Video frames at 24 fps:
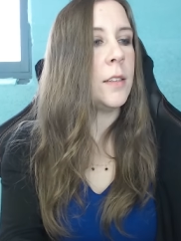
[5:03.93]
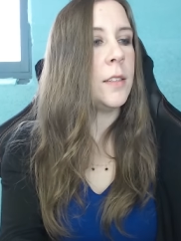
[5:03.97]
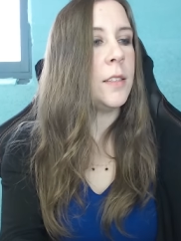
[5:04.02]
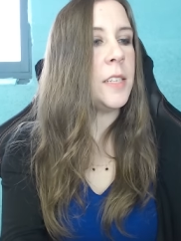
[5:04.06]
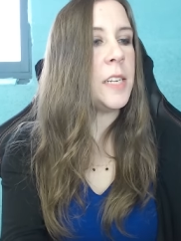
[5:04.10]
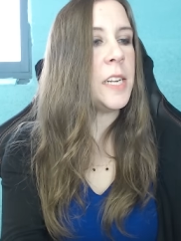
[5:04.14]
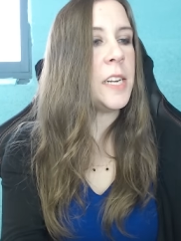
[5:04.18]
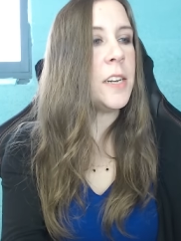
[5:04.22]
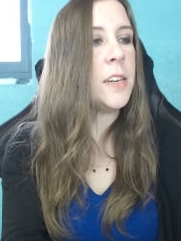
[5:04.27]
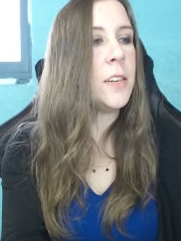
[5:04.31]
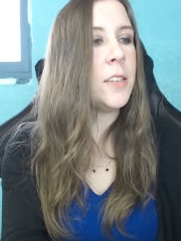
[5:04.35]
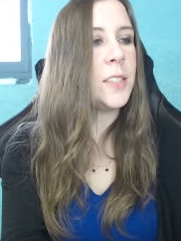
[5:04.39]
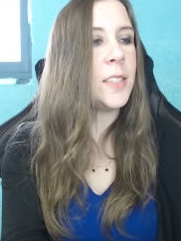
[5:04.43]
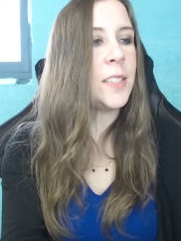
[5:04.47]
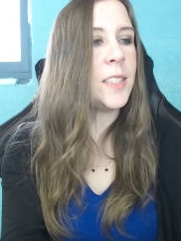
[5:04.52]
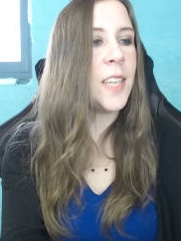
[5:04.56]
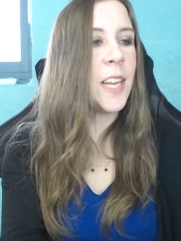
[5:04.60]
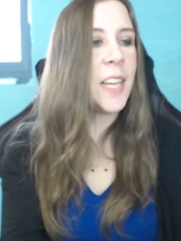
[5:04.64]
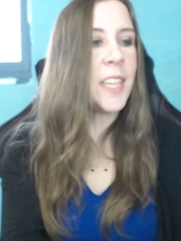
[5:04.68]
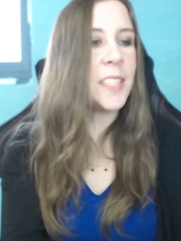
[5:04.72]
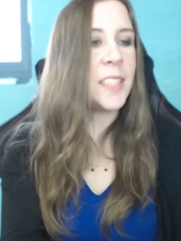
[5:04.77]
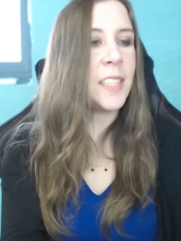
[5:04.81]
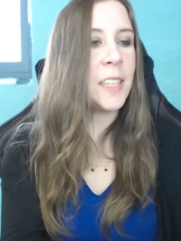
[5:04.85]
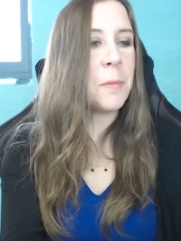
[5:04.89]
Dear
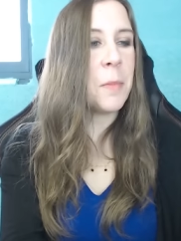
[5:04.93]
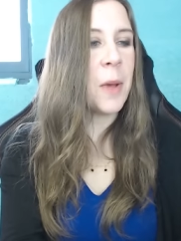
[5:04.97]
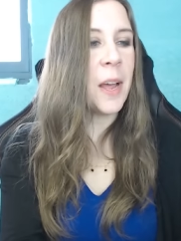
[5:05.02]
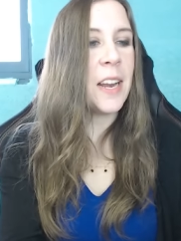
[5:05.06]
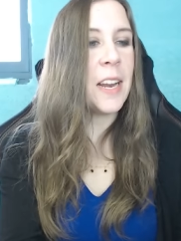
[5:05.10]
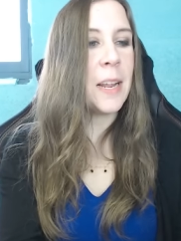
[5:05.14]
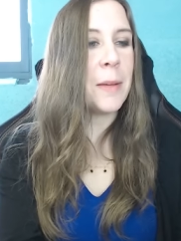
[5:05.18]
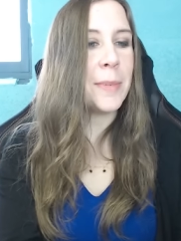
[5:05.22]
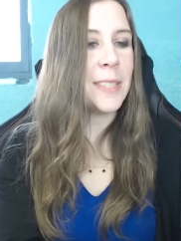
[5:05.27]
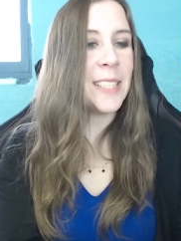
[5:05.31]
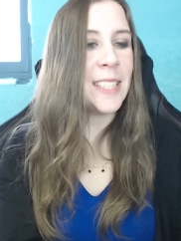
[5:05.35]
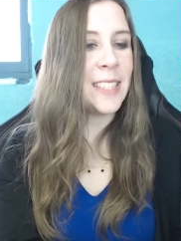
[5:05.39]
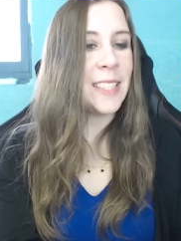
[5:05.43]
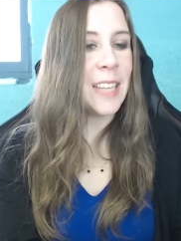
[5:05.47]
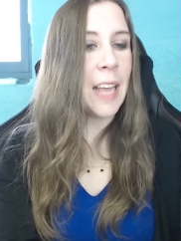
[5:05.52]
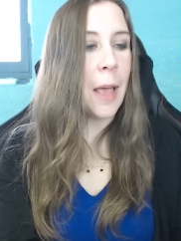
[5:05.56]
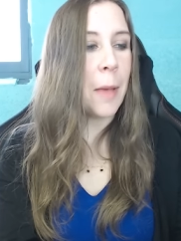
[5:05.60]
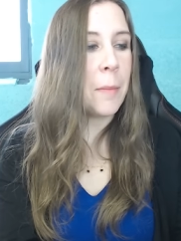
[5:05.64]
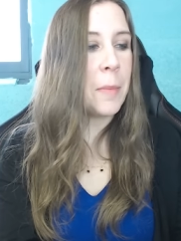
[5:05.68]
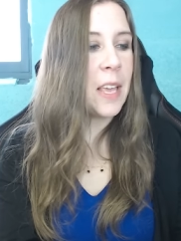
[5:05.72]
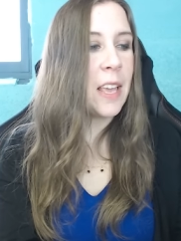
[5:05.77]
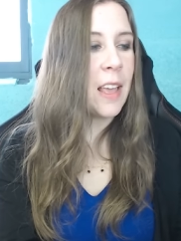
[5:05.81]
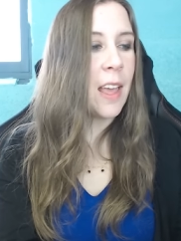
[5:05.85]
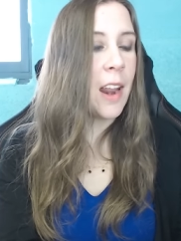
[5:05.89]
Stacy, my name is
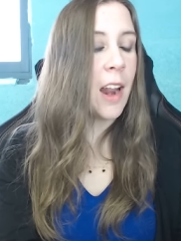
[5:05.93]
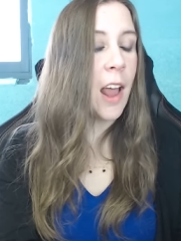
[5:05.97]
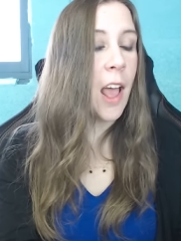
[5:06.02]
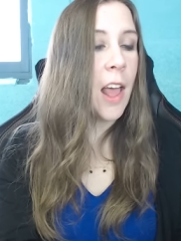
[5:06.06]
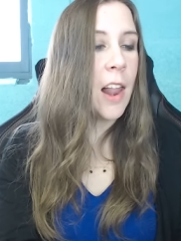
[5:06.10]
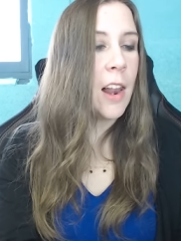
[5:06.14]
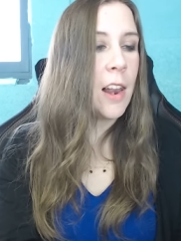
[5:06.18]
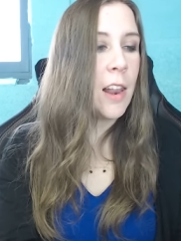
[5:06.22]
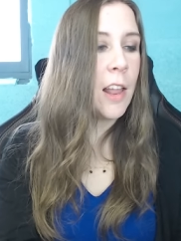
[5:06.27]
Sammy and I